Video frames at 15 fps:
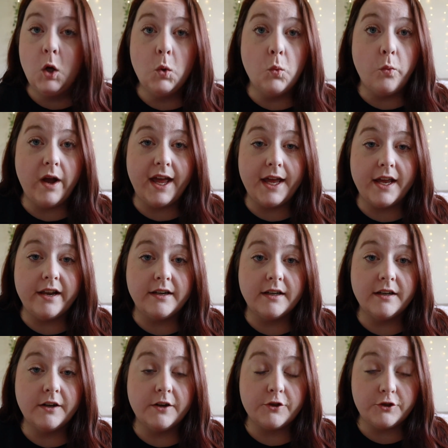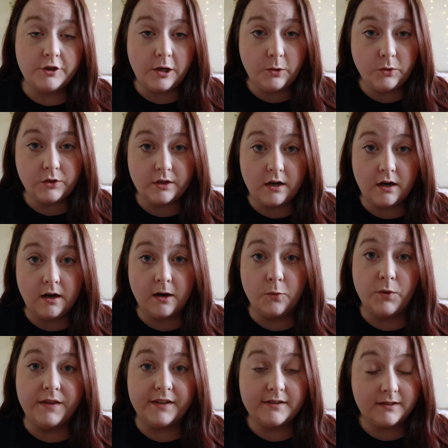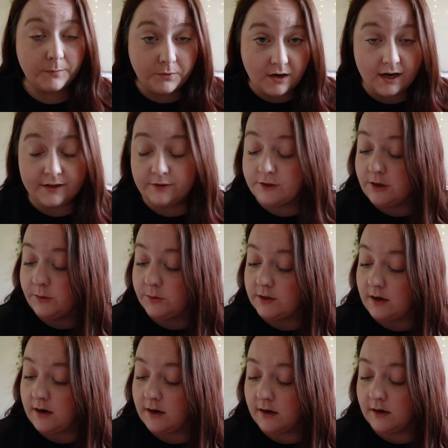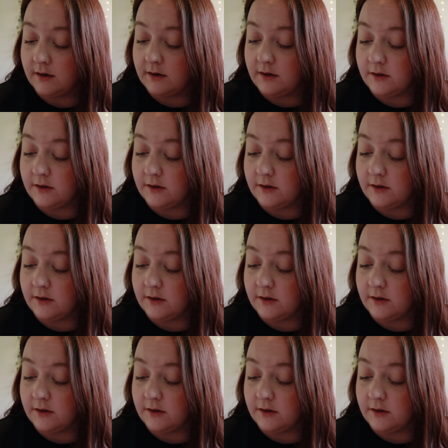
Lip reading: when her shows are, when the surprise shows are,